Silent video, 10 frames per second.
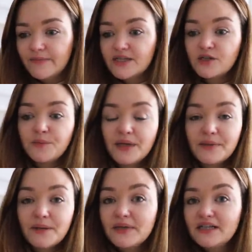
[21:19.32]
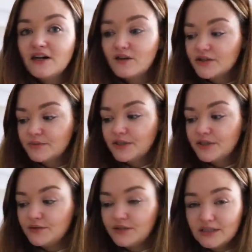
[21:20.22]
So maybe I will go to a
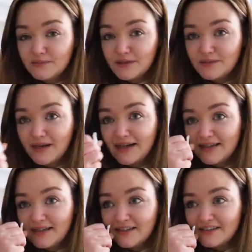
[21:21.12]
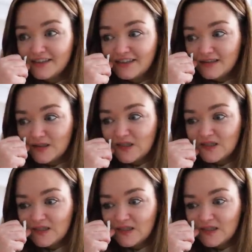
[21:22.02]
cute Christmas market and